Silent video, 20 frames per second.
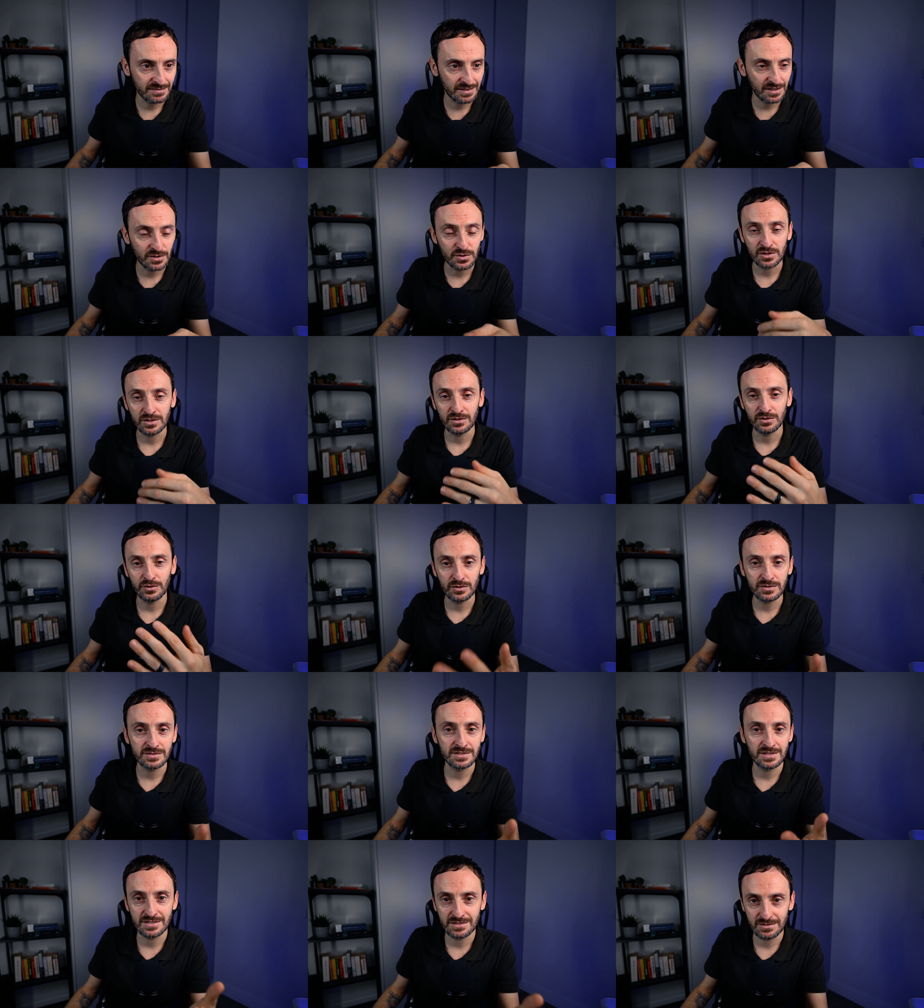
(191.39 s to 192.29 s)
Then you can
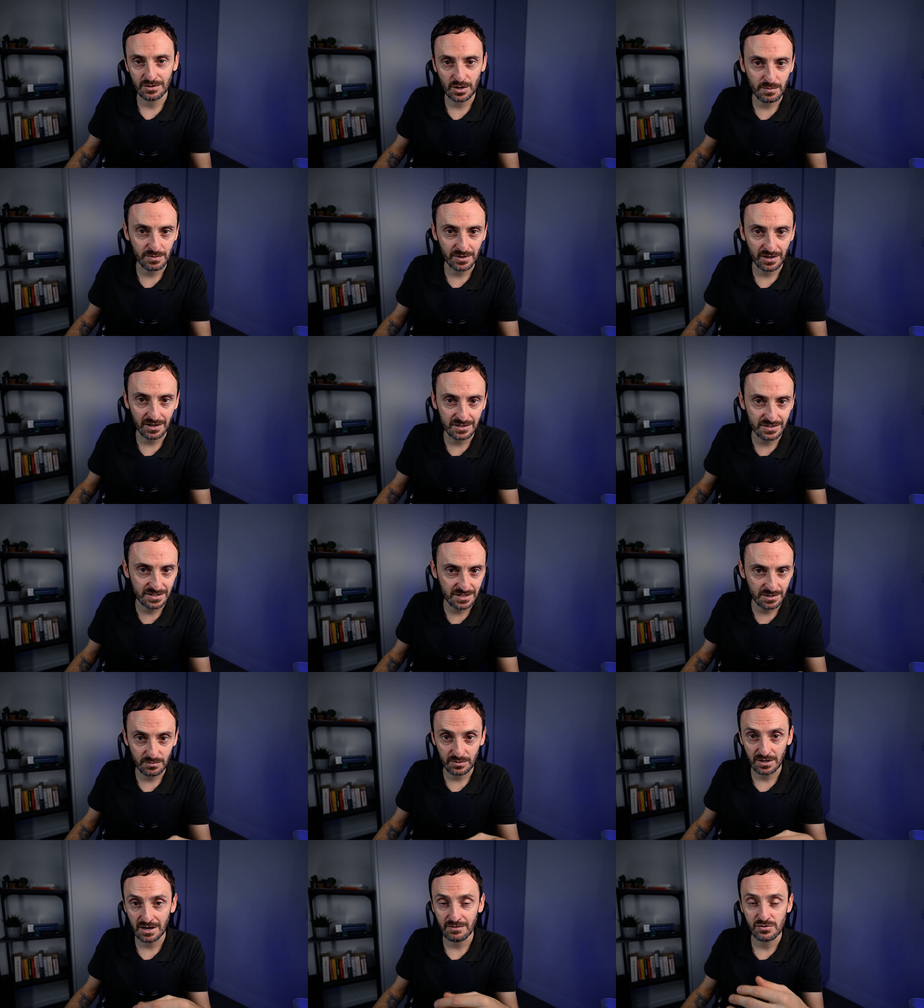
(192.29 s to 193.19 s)
use this
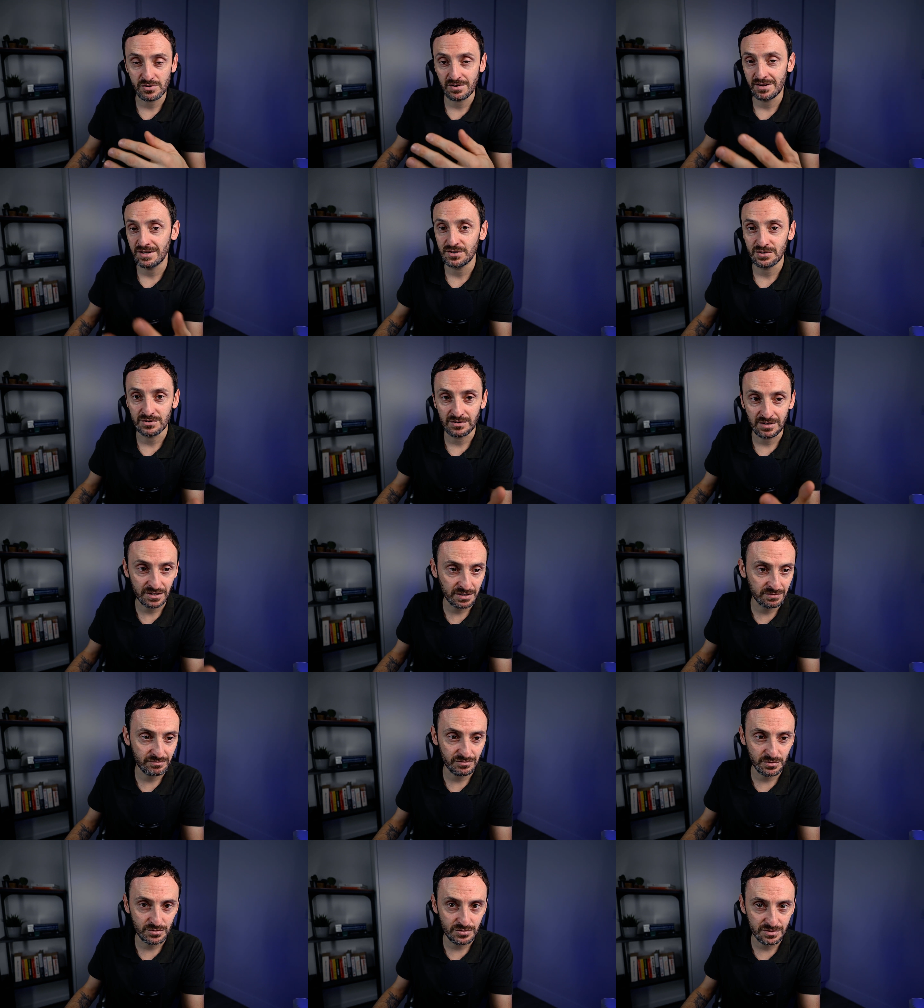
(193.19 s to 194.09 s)
terminology whenever you're in your
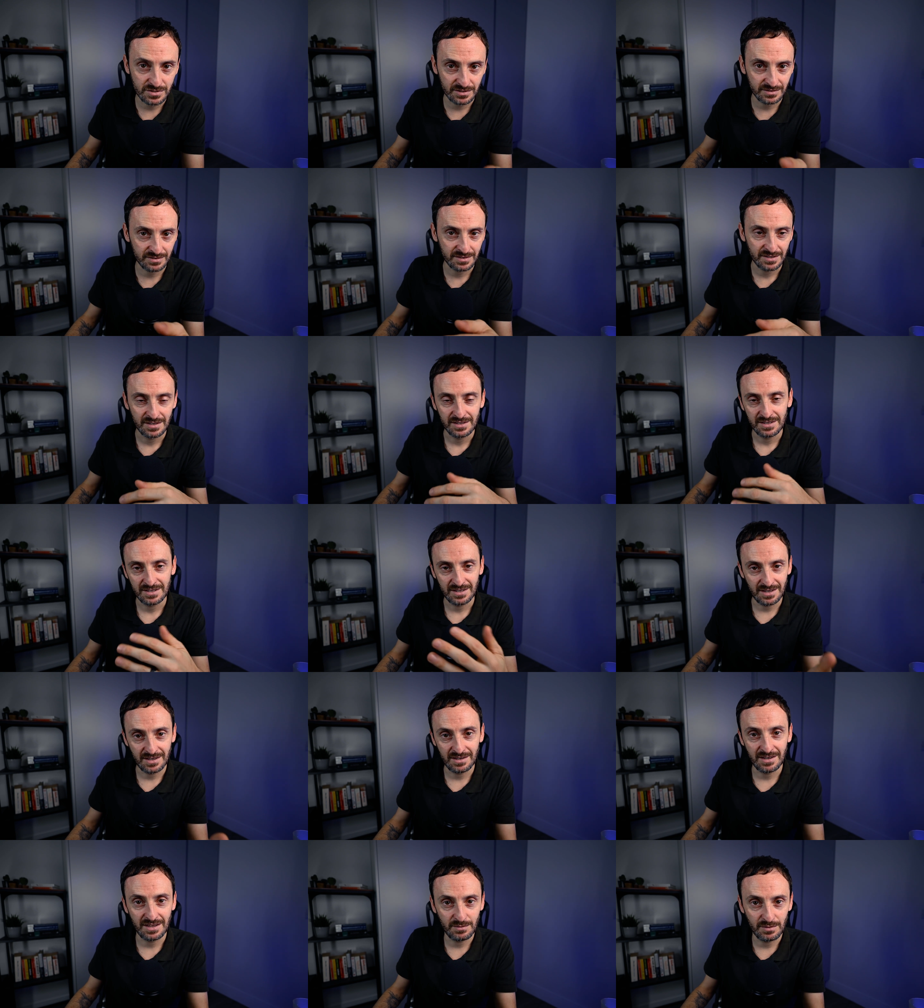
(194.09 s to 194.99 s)
interviews, and
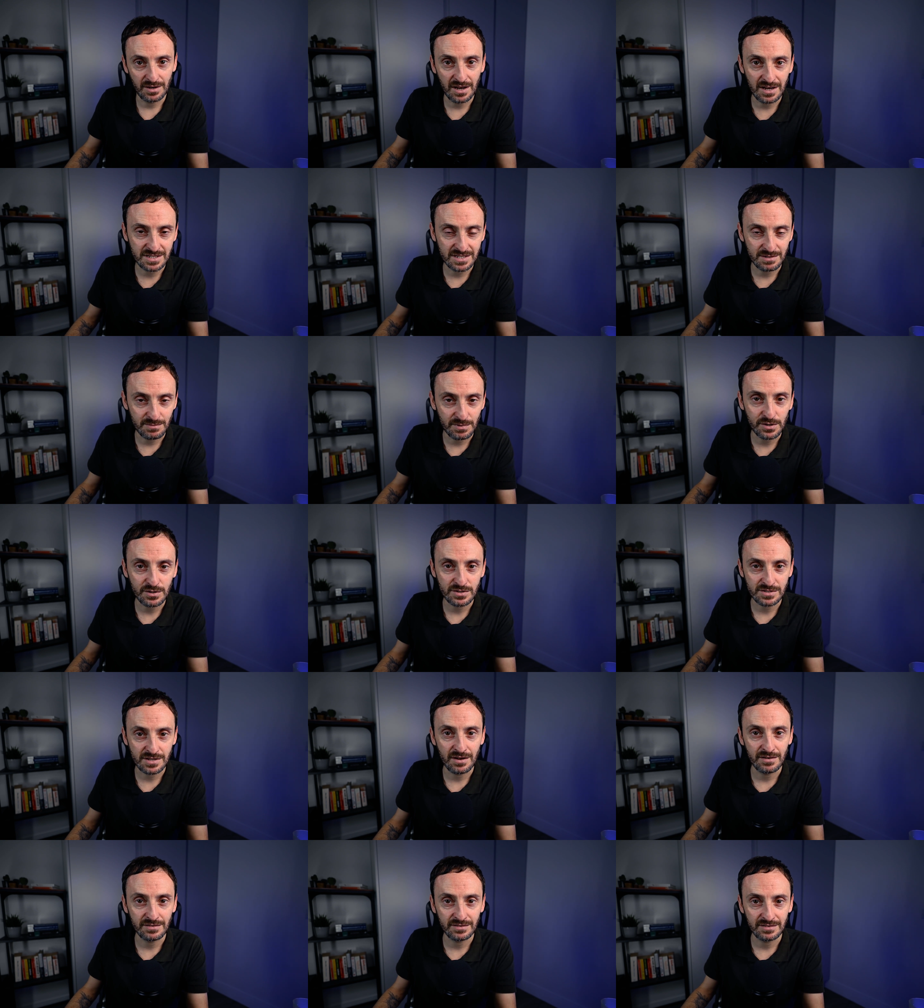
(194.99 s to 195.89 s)
it will actually make you
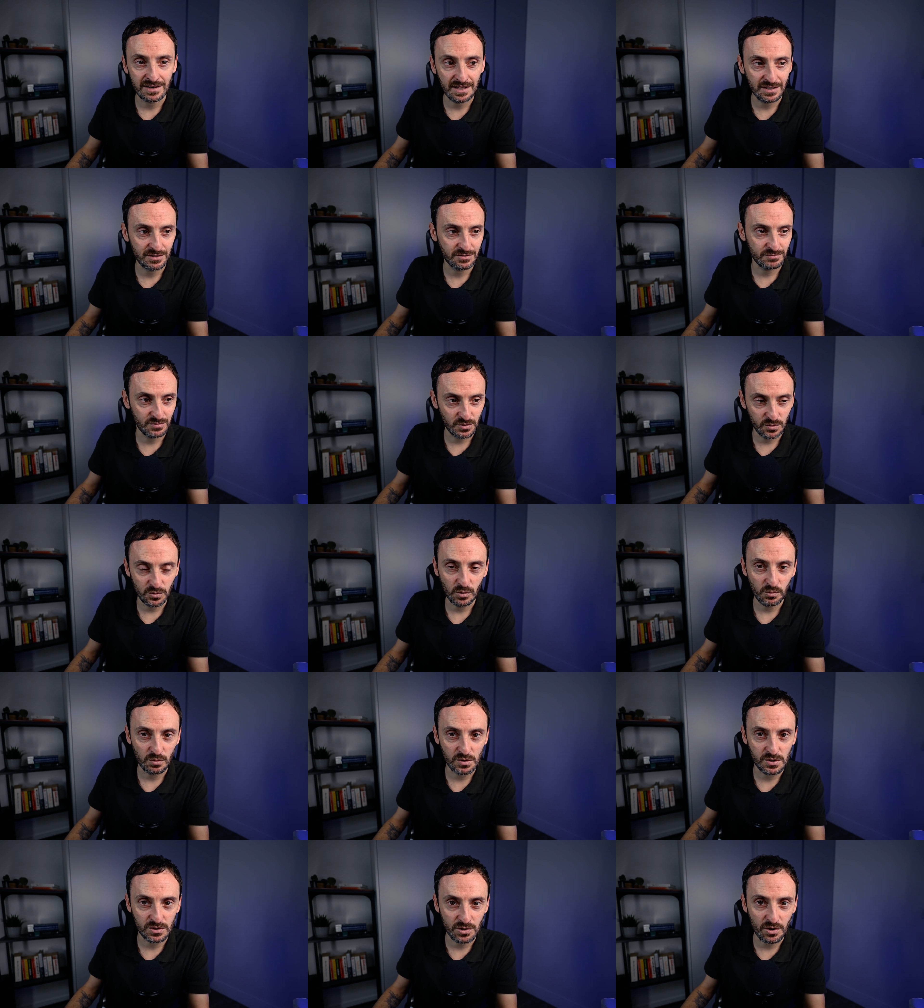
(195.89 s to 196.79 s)
sound like you know
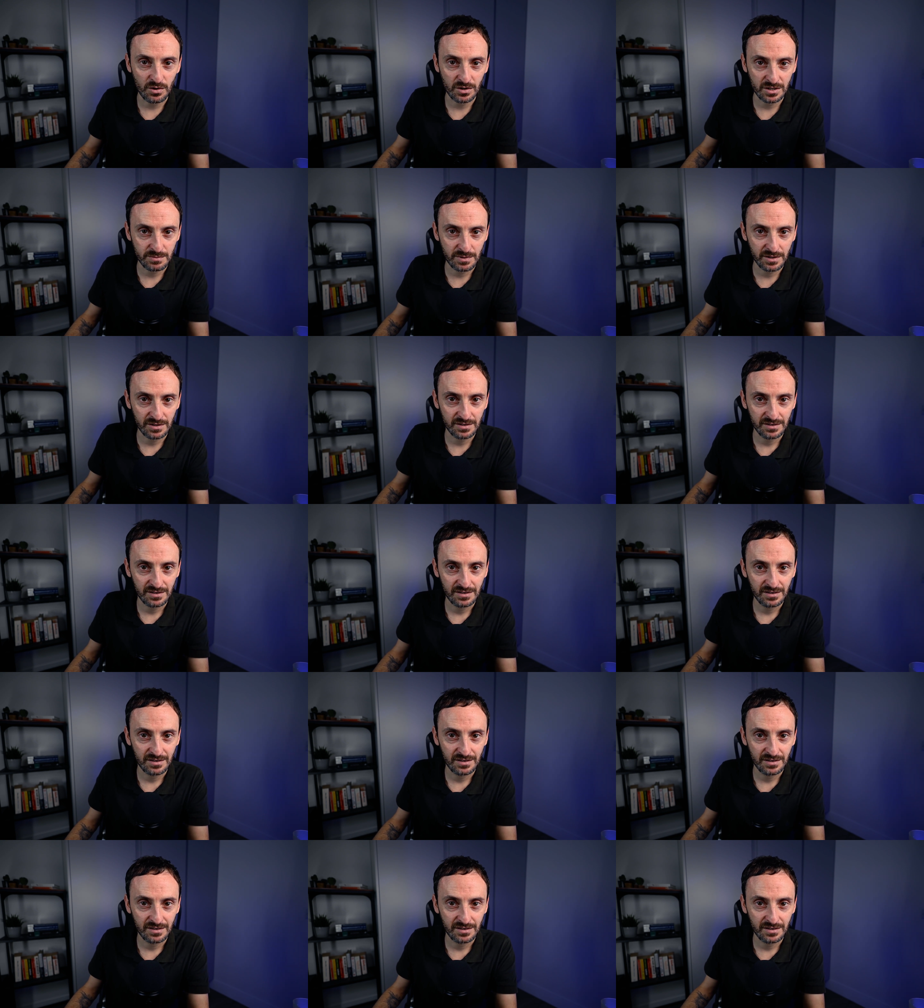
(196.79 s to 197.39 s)
what you're talking about.